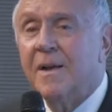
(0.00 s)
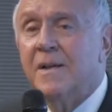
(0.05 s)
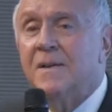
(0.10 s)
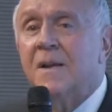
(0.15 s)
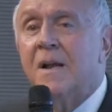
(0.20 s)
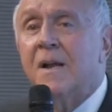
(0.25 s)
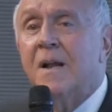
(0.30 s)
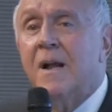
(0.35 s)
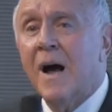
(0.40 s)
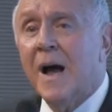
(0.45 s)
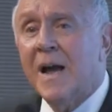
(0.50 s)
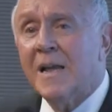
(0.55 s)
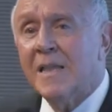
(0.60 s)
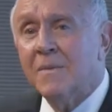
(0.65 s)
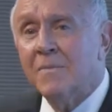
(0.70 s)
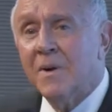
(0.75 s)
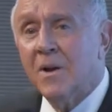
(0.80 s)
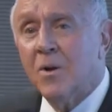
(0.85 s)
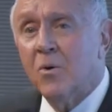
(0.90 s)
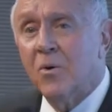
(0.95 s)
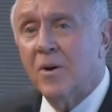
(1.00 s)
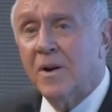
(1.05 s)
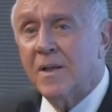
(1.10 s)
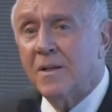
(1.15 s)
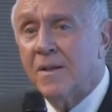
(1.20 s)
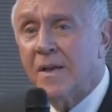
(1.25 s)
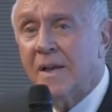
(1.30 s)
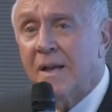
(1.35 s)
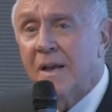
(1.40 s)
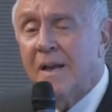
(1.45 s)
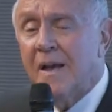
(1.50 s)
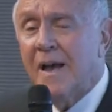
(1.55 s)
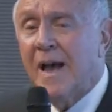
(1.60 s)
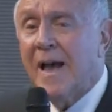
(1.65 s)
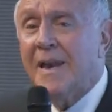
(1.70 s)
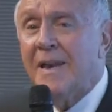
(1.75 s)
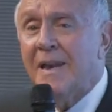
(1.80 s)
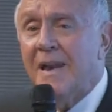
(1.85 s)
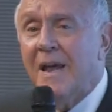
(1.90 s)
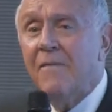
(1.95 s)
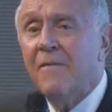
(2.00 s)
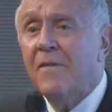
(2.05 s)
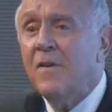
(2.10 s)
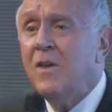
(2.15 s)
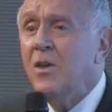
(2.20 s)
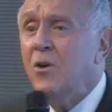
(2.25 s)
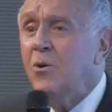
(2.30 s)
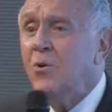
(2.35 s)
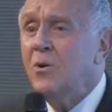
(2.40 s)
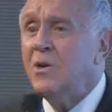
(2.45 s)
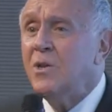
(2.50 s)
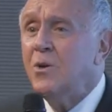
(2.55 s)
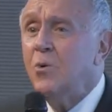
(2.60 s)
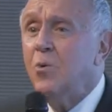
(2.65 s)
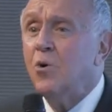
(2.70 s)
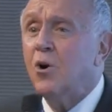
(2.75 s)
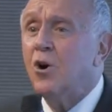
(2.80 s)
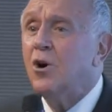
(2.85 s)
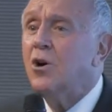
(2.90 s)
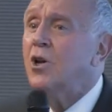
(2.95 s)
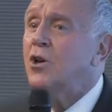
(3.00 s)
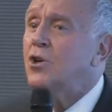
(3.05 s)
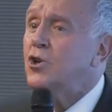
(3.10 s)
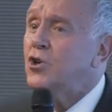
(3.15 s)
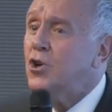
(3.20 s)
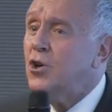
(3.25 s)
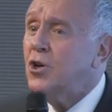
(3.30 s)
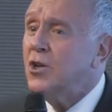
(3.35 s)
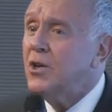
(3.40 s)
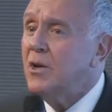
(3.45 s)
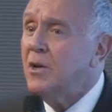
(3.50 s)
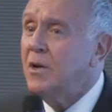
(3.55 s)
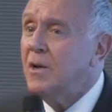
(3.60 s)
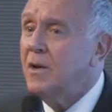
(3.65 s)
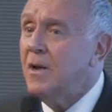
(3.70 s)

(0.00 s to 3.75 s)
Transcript: to guide them accordingly, and never use the word should.